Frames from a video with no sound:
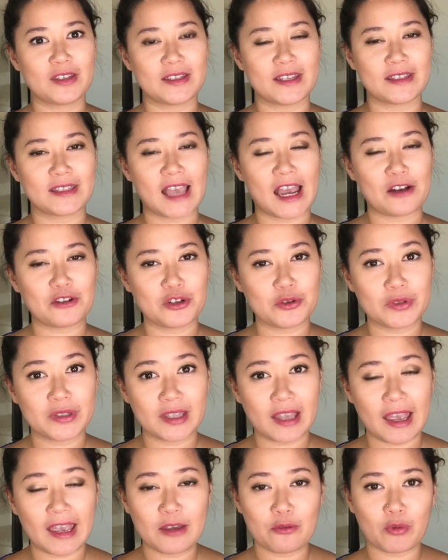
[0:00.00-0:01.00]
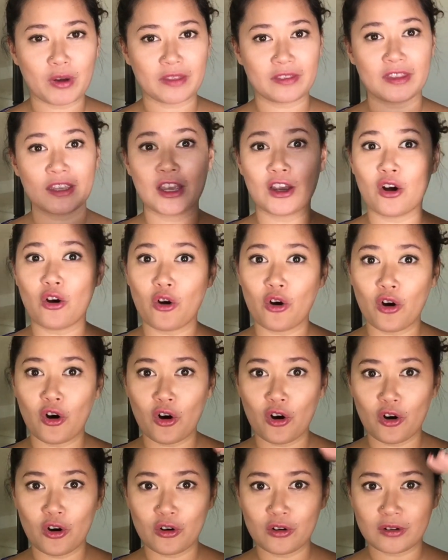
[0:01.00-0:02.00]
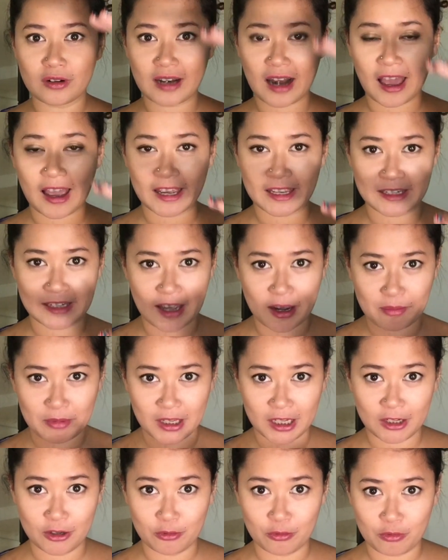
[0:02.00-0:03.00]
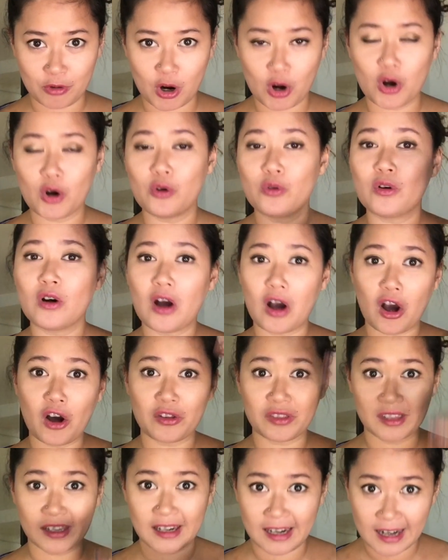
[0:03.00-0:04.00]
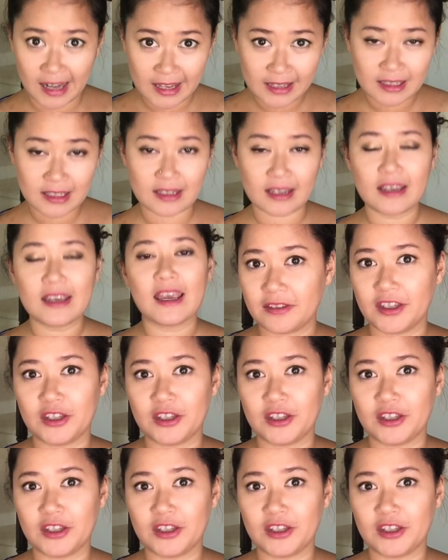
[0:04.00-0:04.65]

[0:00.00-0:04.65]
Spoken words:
this is how you say when they are all lined up in a row on the list.